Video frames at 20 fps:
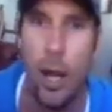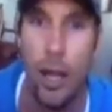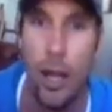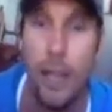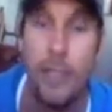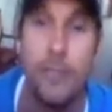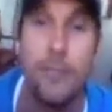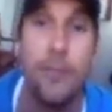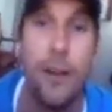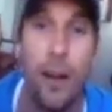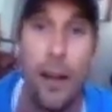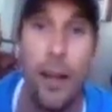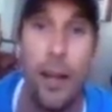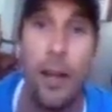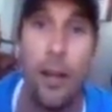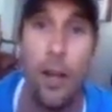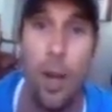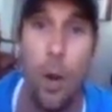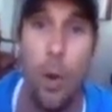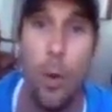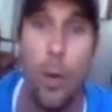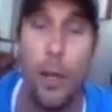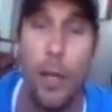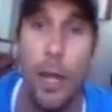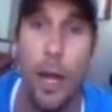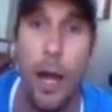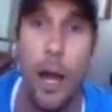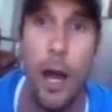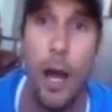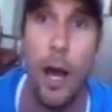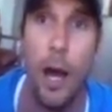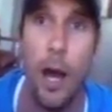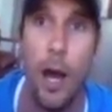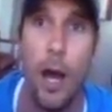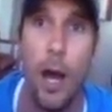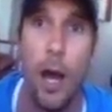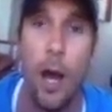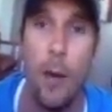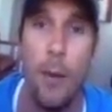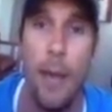is very outgoing,
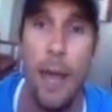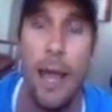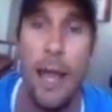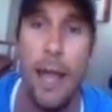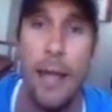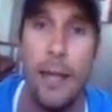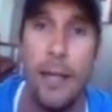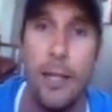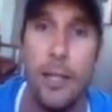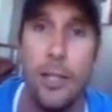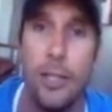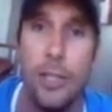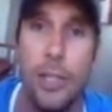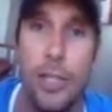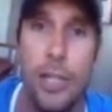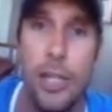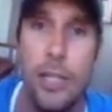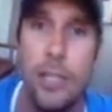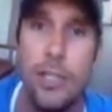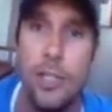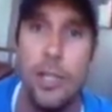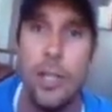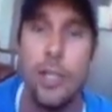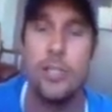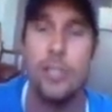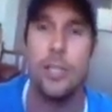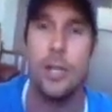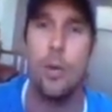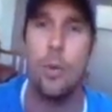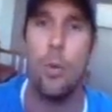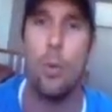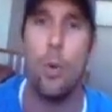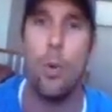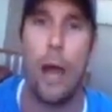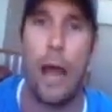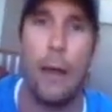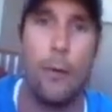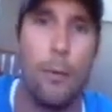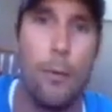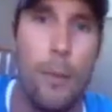and she just.
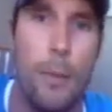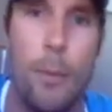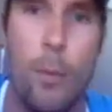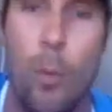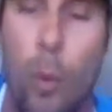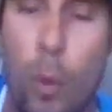I remember